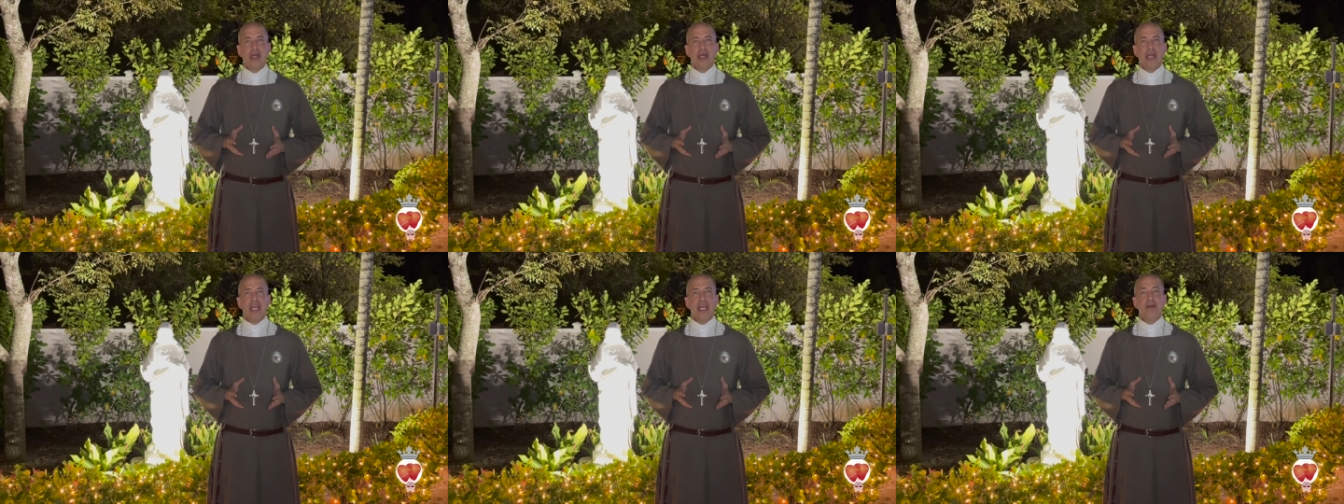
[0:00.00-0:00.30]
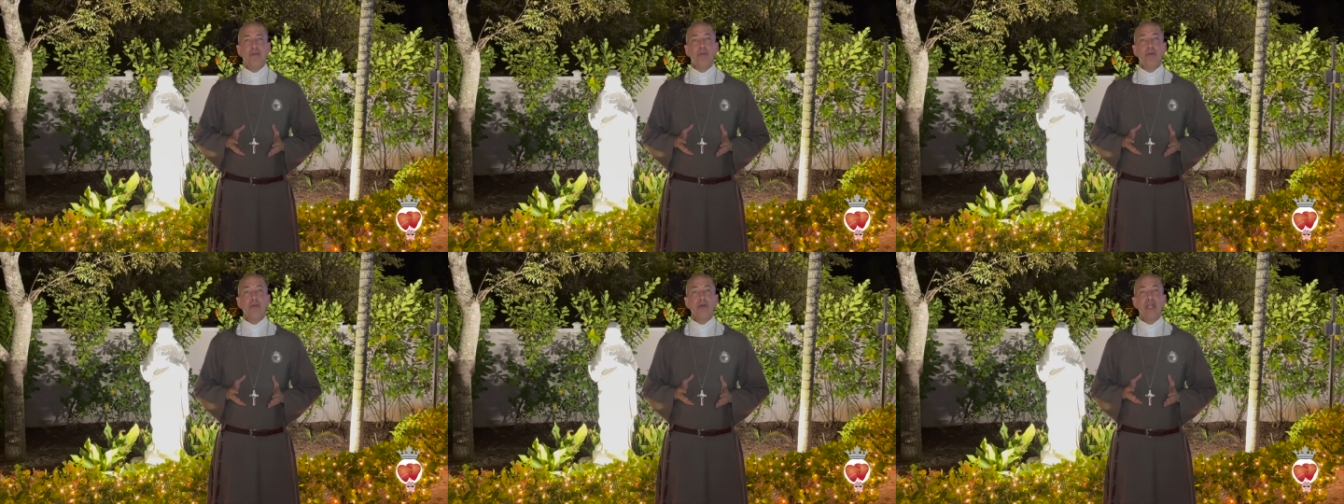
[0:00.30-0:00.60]

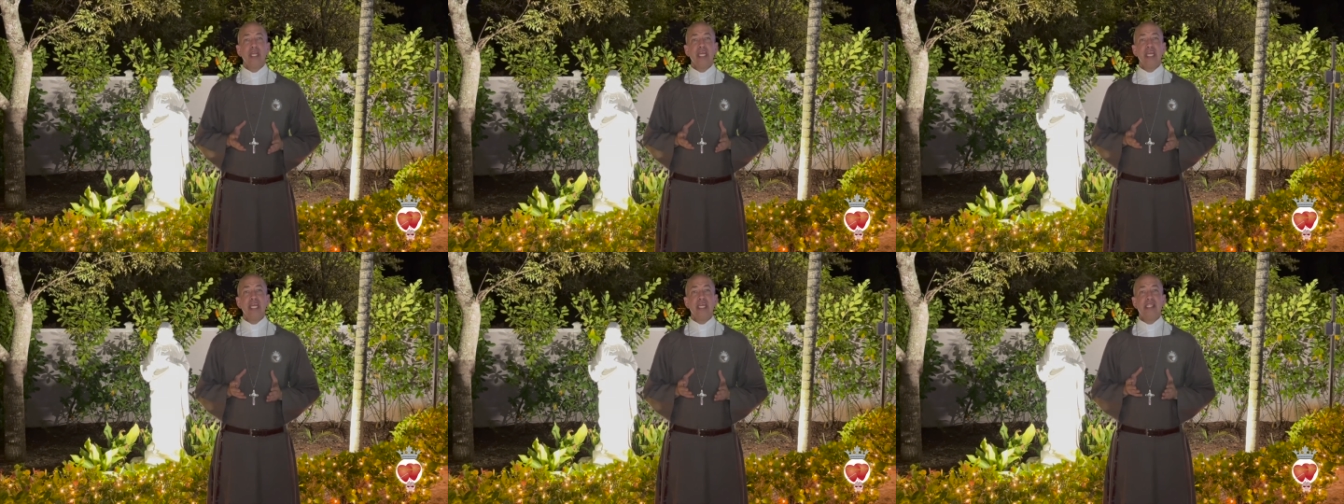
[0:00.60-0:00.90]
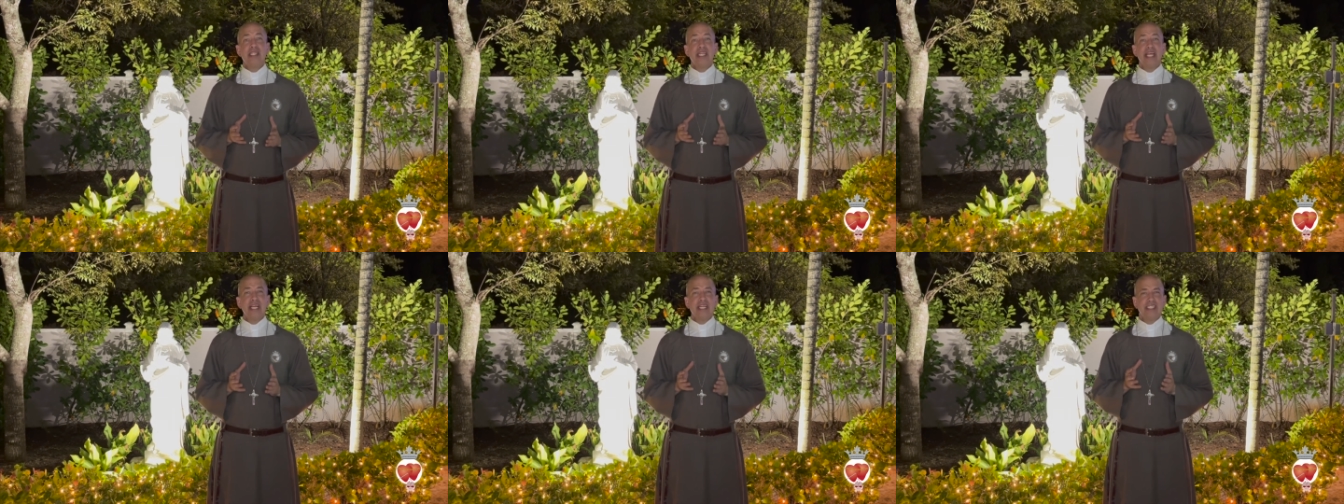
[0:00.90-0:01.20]
and
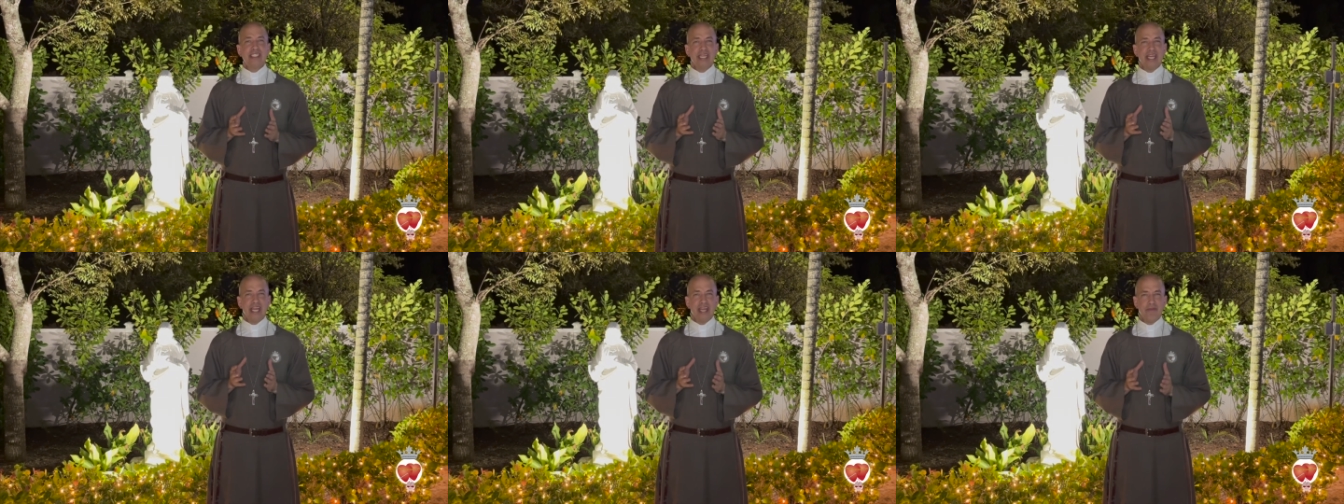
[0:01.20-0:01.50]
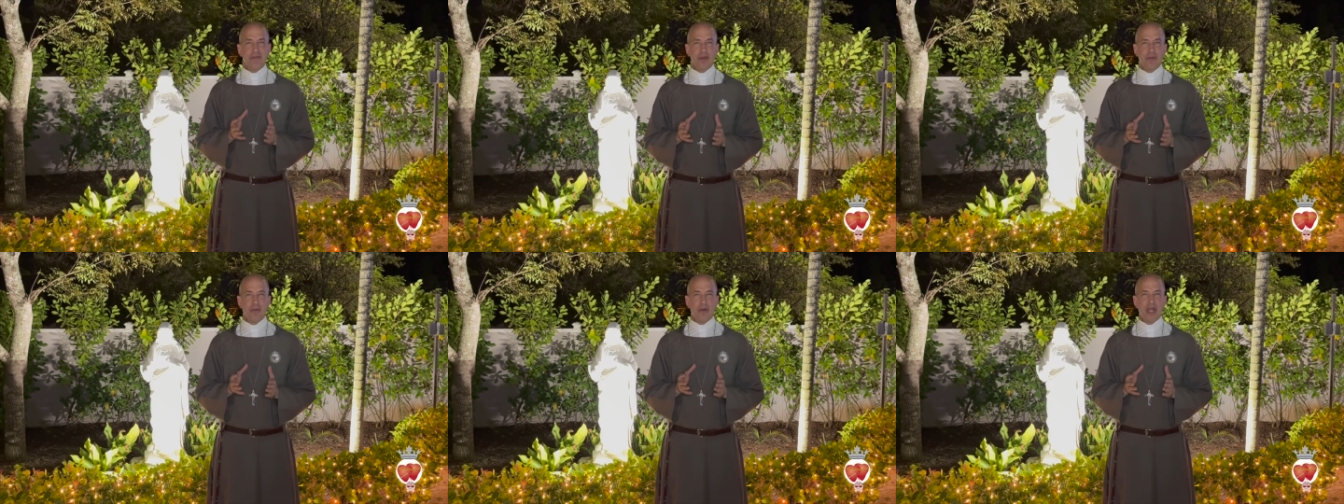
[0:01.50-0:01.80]
breathed into him
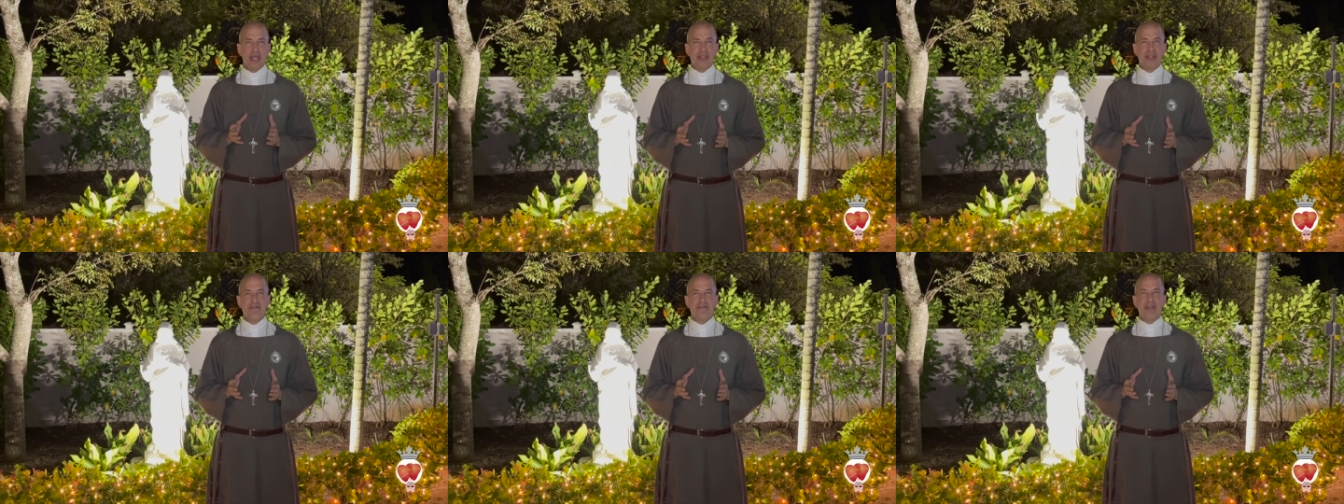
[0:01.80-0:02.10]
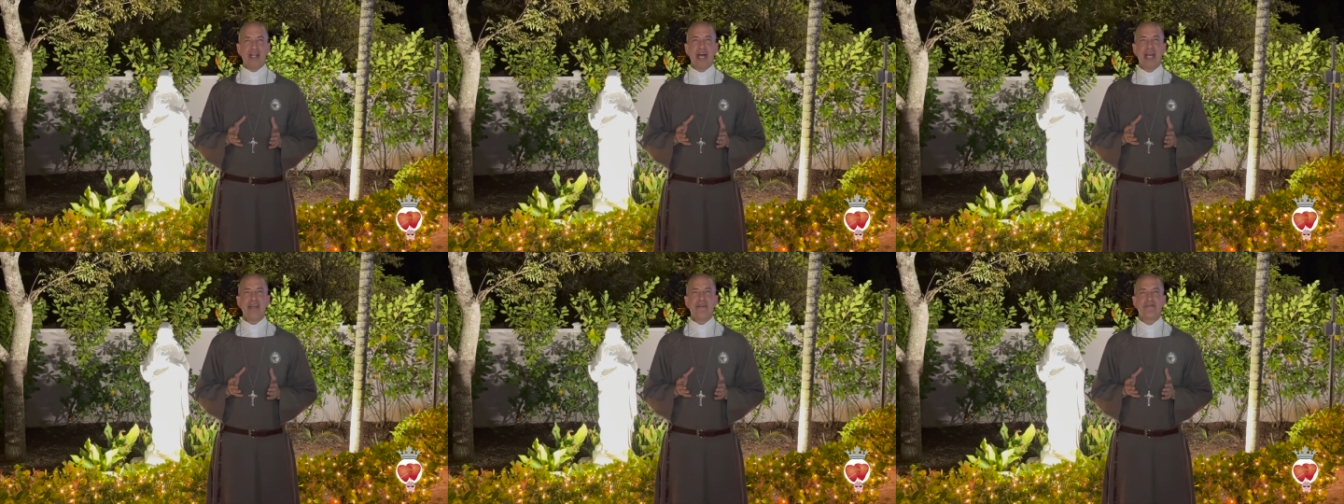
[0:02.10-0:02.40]
the breath of
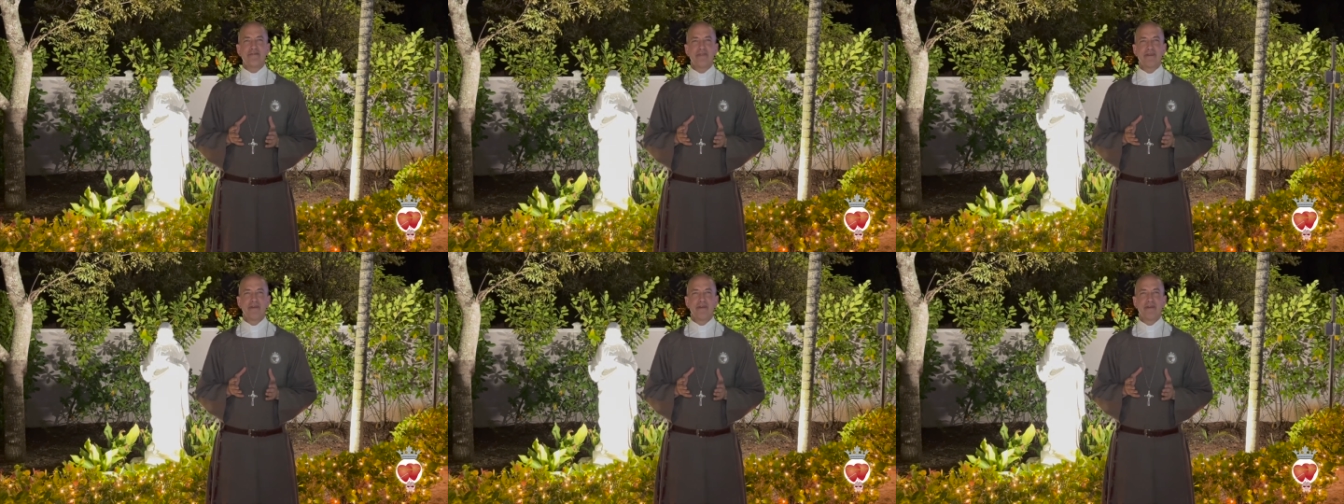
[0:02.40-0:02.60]
life.